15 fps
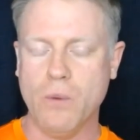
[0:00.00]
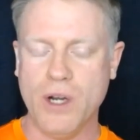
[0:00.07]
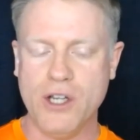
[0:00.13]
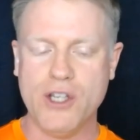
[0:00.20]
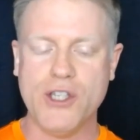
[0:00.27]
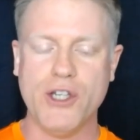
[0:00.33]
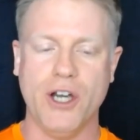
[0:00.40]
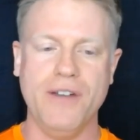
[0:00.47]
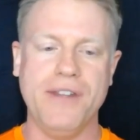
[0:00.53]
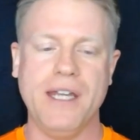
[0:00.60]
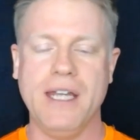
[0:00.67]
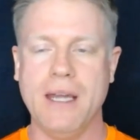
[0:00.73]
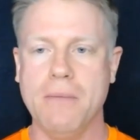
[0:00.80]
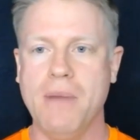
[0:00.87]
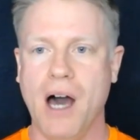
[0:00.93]
when you start
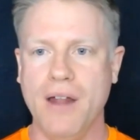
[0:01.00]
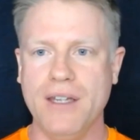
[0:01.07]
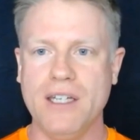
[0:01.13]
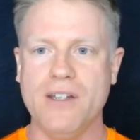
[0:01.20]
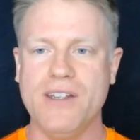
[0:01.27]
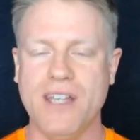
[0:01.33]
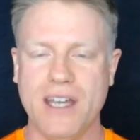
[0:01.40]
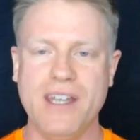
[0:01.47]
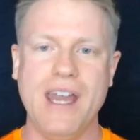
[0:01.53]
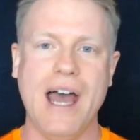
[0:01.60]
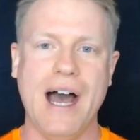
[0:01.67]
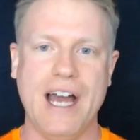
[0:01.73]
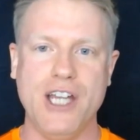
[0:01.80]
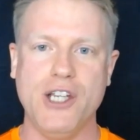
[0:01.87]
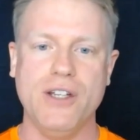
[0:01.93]
thinking about it, you say,
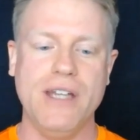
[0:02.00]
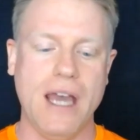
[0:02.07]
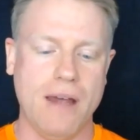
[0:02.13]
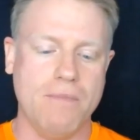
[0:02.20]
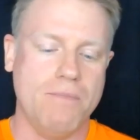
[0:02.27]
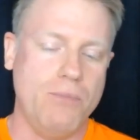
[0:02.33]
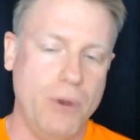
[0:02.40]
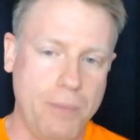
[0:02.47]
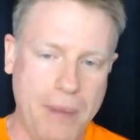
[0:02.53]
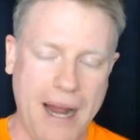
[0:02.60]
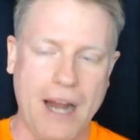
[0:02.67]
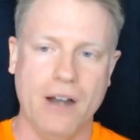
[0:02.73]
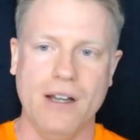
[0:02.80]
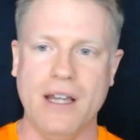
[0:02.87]
yeah, I should get prepared.